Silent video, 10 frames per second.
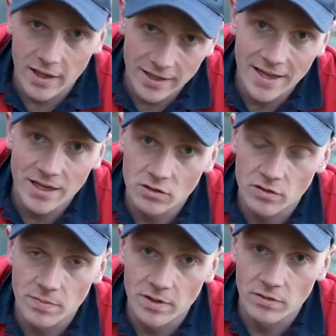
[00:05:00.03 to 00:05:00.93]
Again, it
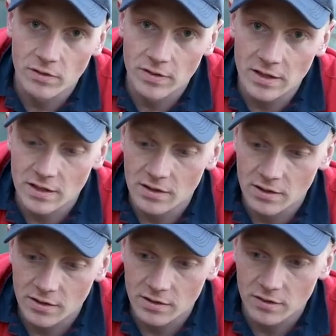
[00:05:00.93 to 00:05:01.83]
just means that the,
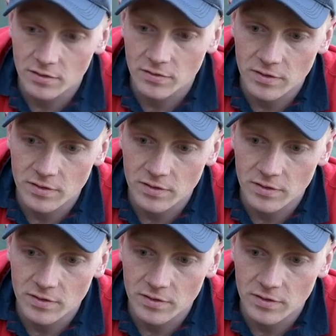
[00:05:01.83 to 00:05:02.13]
the,